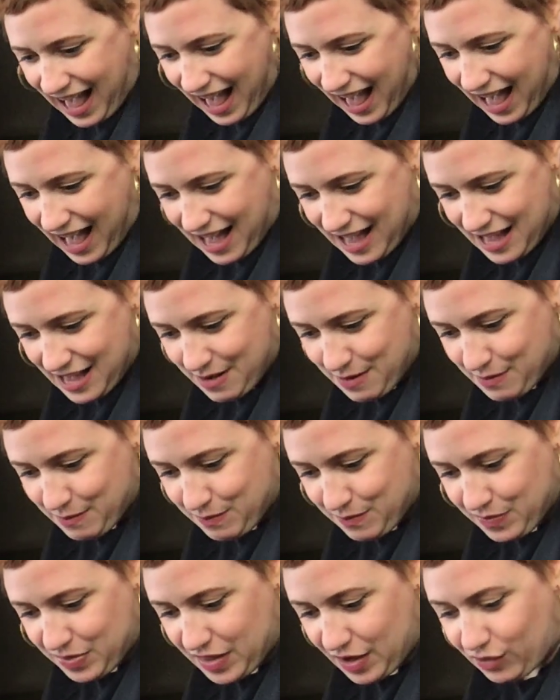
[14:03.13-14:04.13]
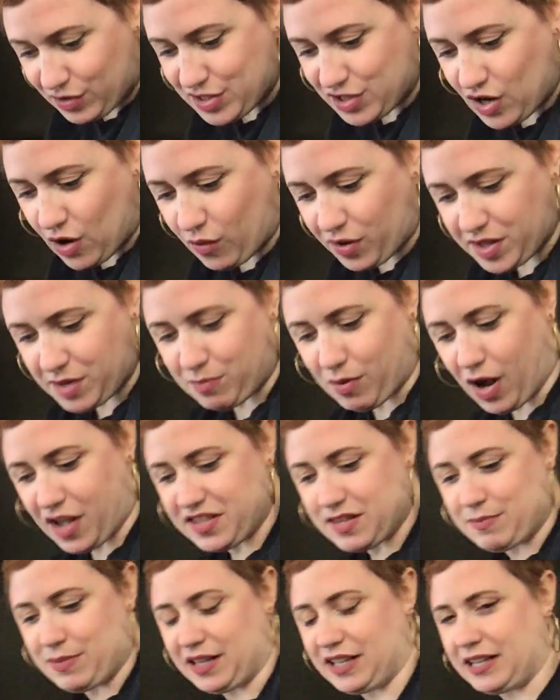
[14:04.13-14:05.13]
There is no other
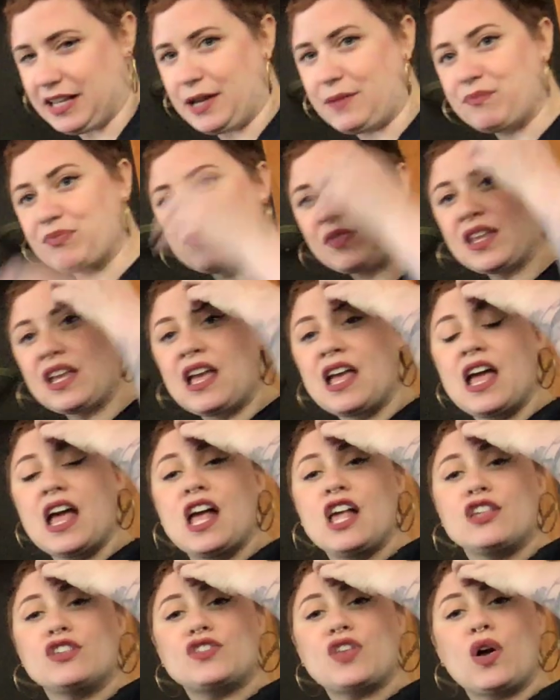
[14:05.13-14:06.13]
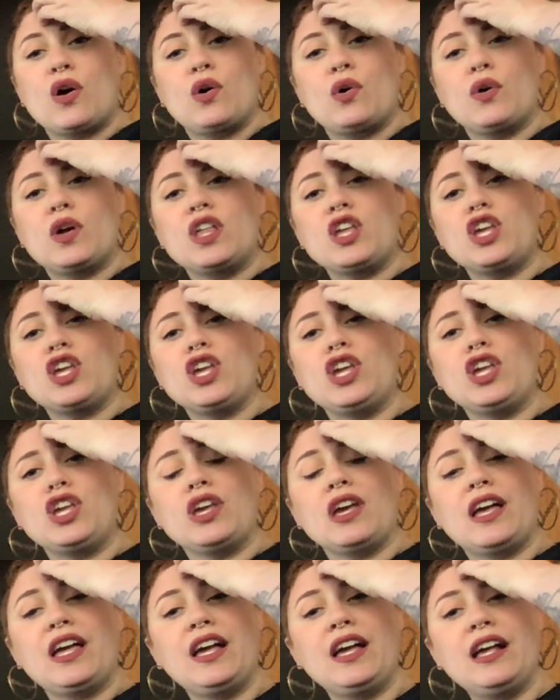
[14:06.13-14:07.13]
possibility. So
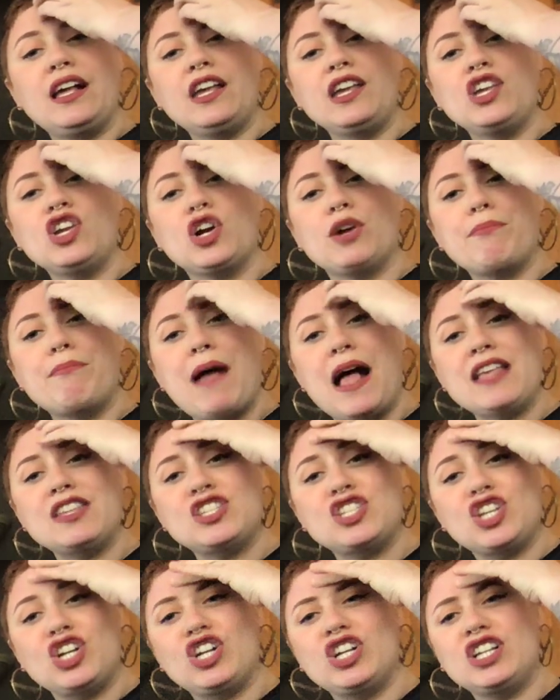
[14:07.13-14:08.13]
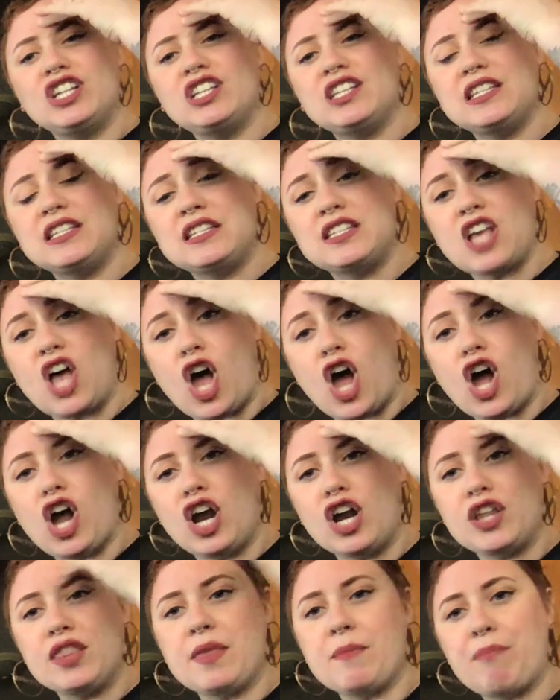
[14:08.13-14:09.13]
your muscles
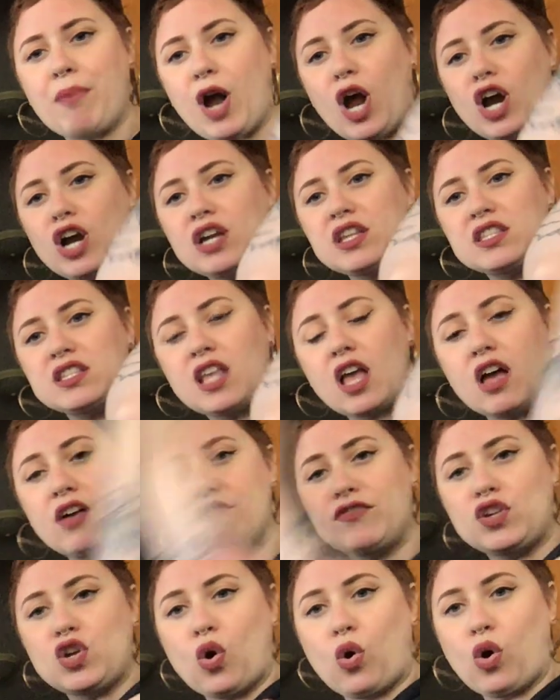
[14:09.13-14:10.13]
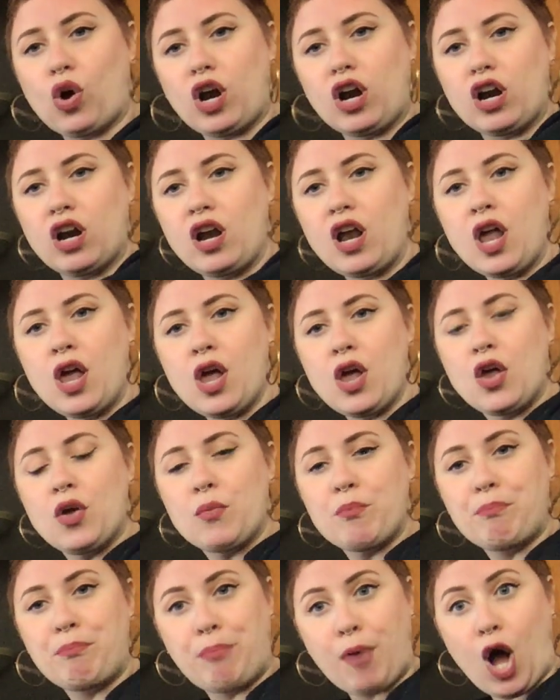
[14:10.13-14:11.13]
are the parts of your
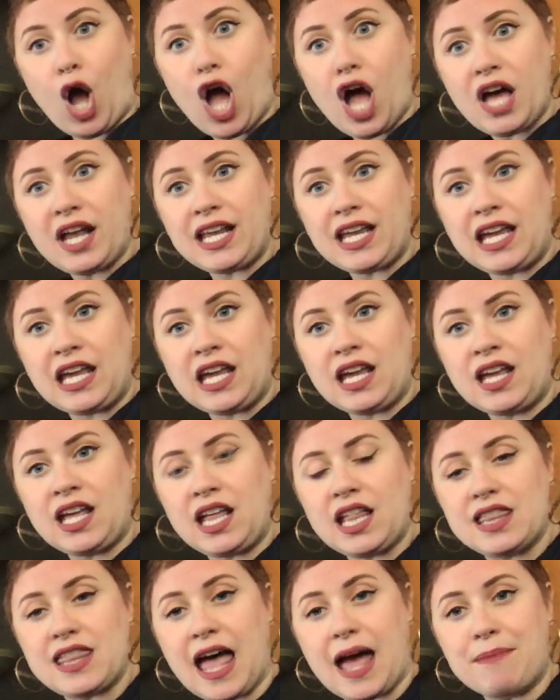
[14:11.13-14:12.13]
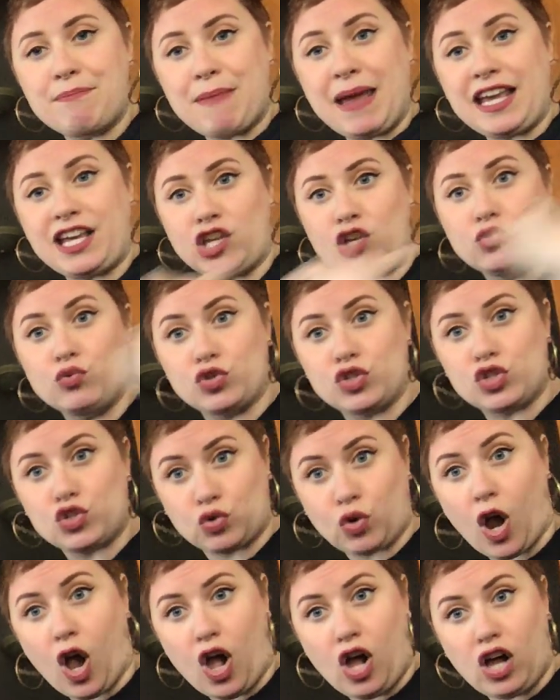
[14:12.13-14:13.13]
body that make you
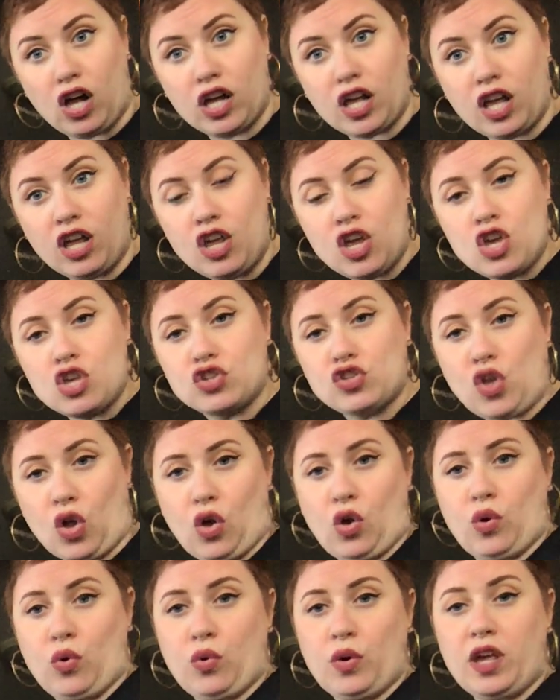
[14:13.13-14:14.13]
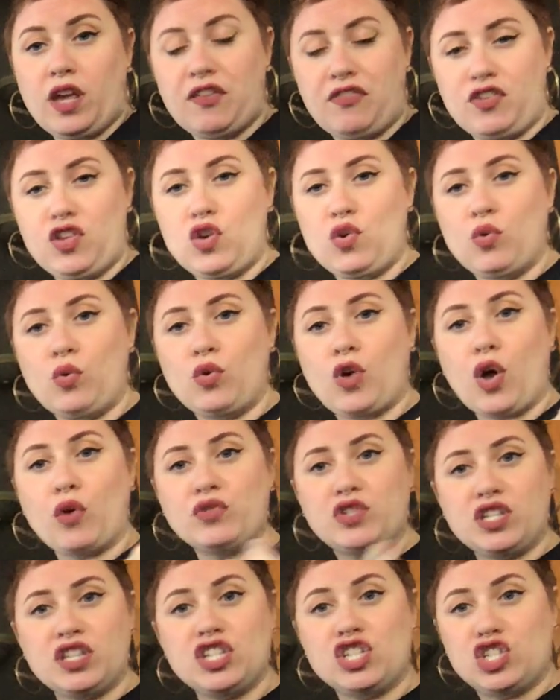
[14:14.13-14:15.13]
strong. So if you go
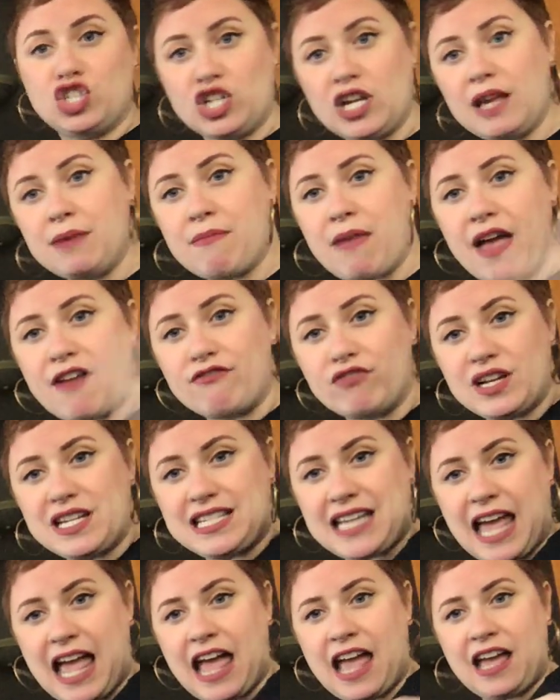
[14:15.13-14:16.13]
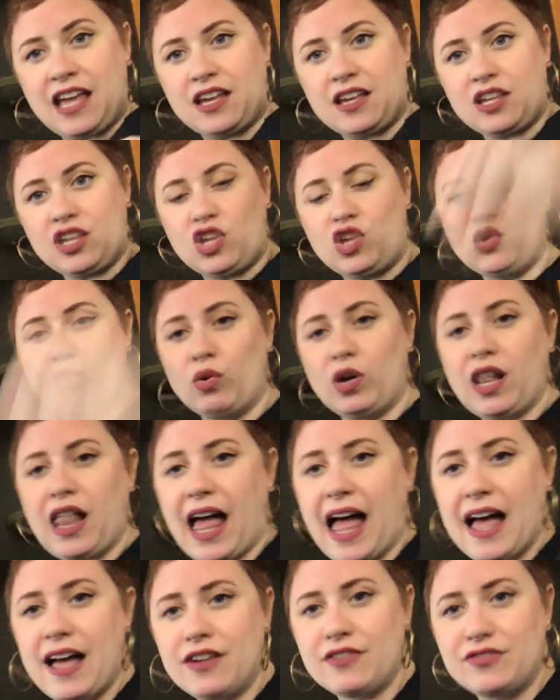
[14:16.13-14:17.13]
to the gym every day, you will
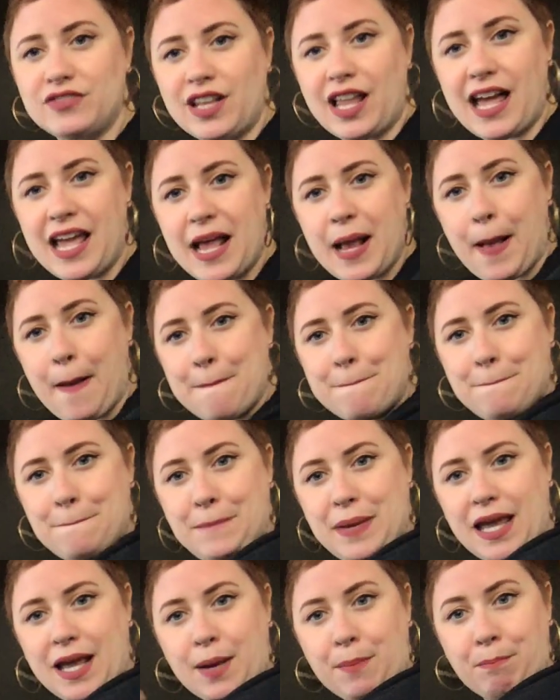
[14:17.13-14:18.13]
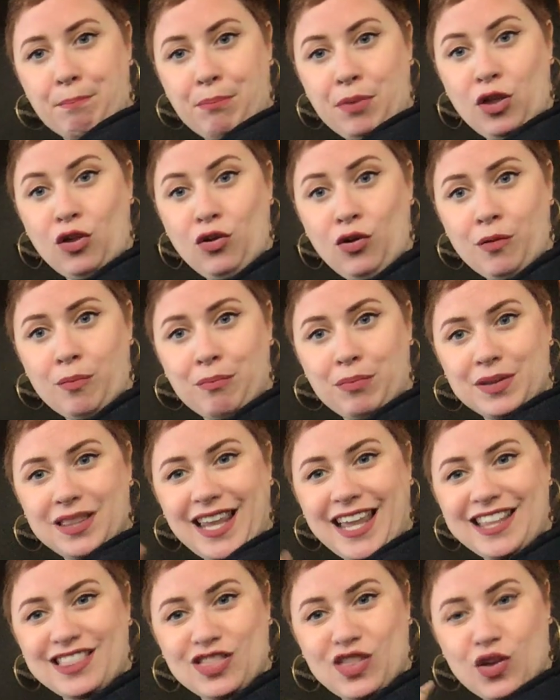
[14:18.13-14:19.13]
have like big boop,
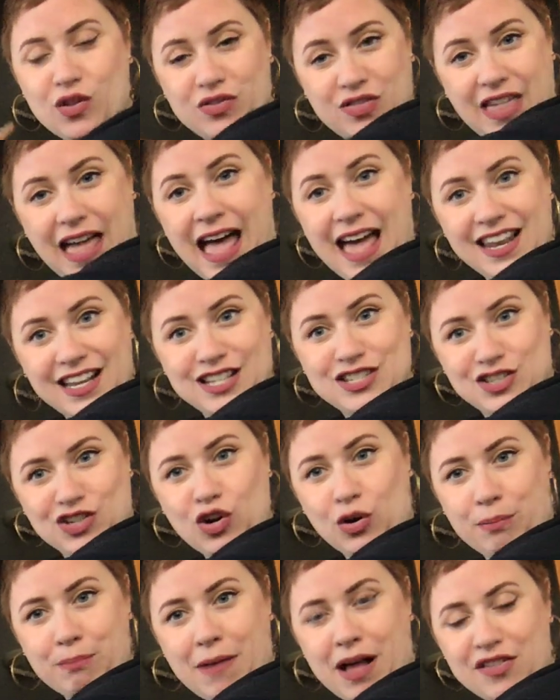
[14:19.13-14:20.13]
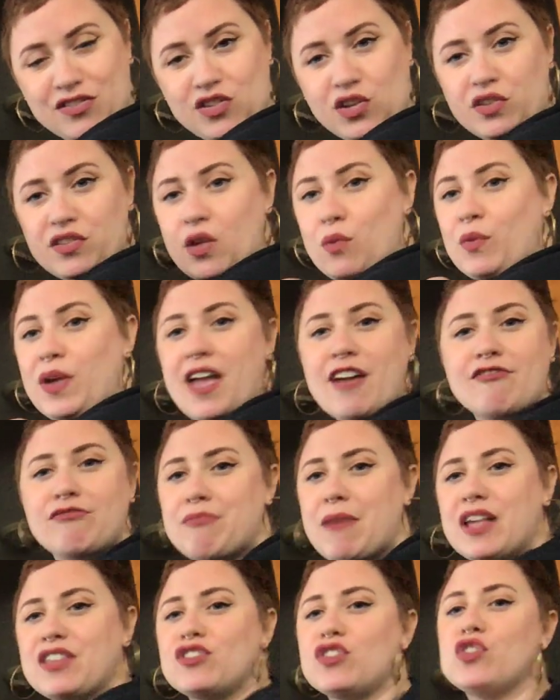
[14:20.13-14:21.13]
like that is your muscles. And we have
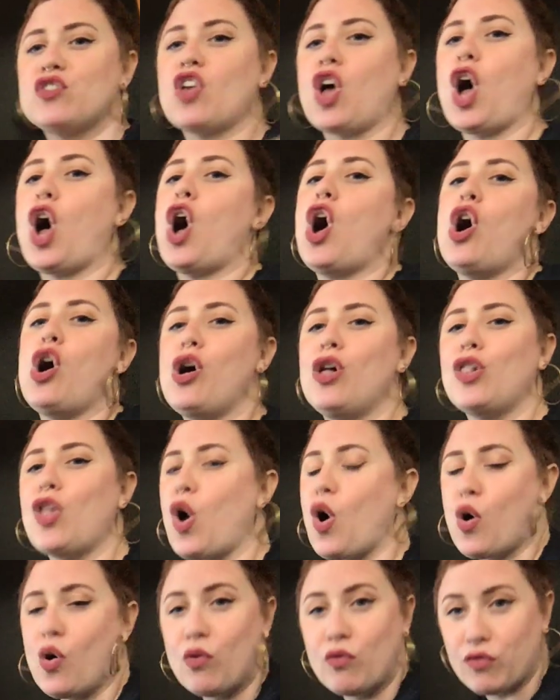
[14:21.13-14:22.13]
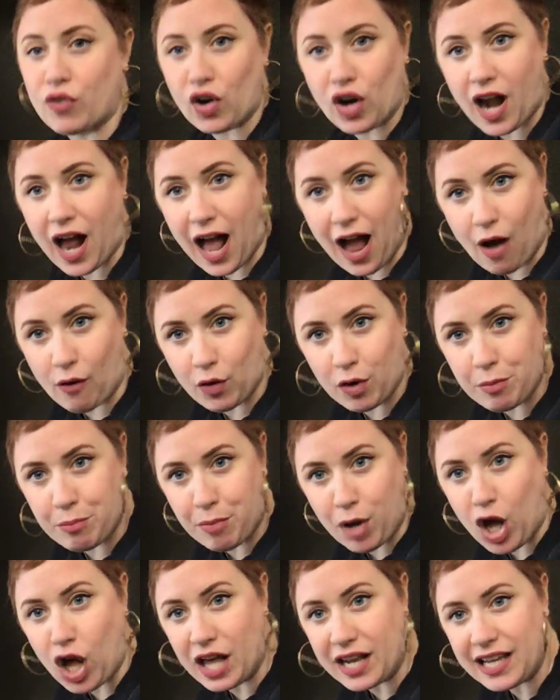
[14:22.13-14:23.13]
muscles all over our
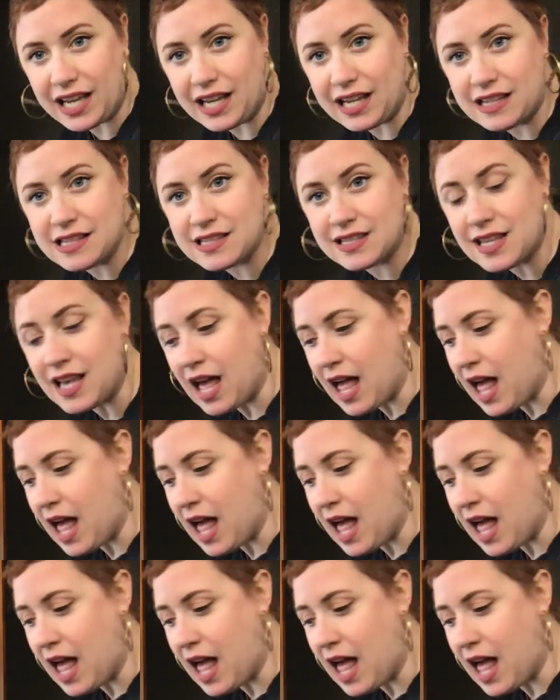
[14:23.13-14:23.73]
bodies.